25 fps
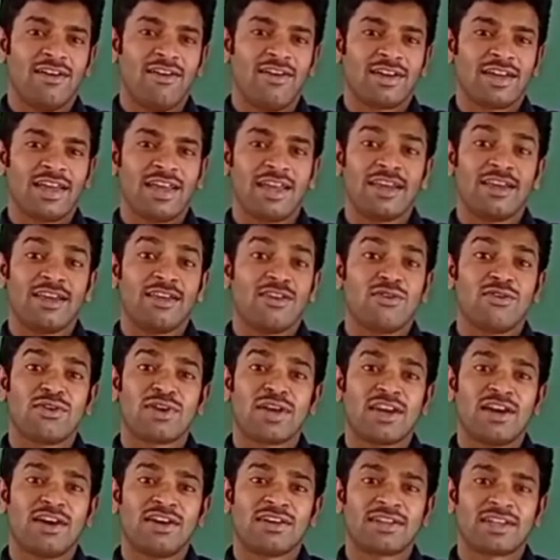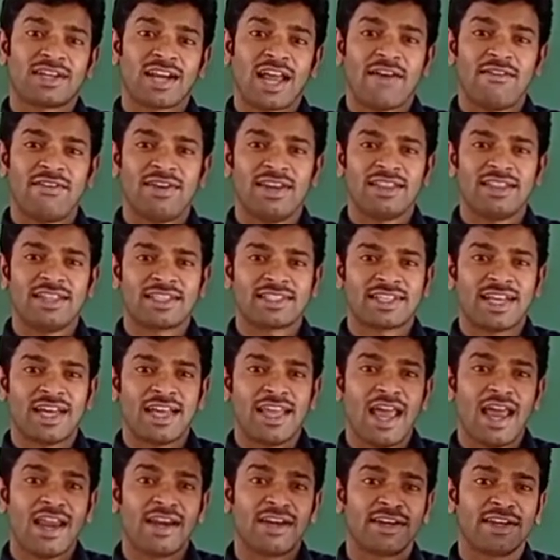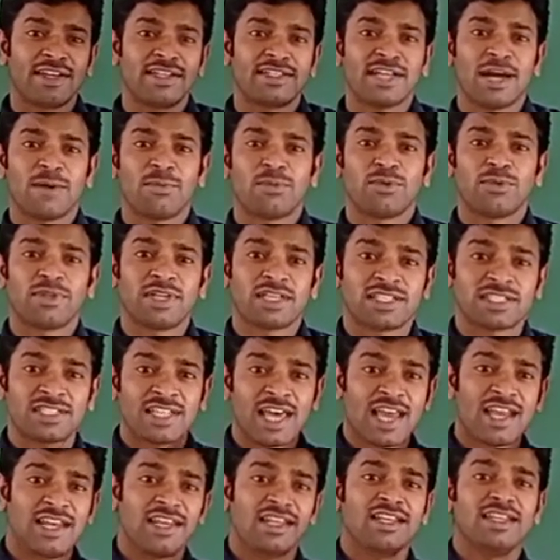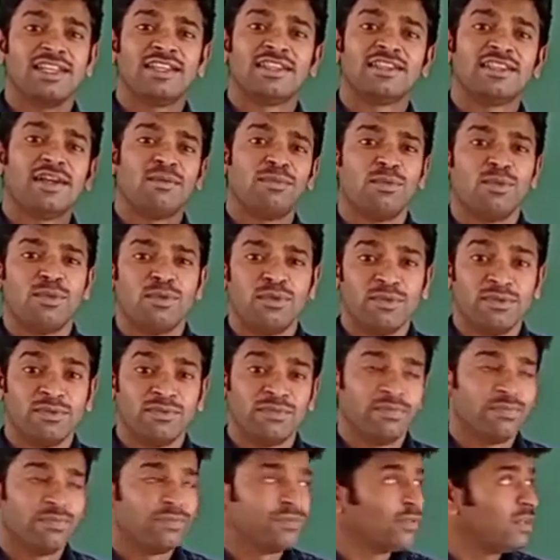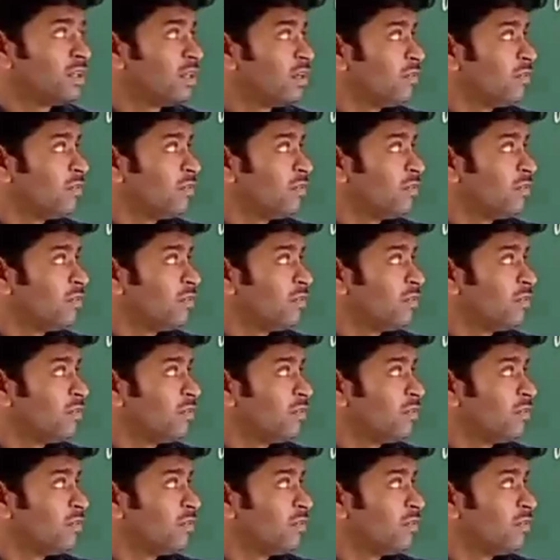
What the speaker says: Okay, you cannot travel in the sky and reach up to the sun, the moon.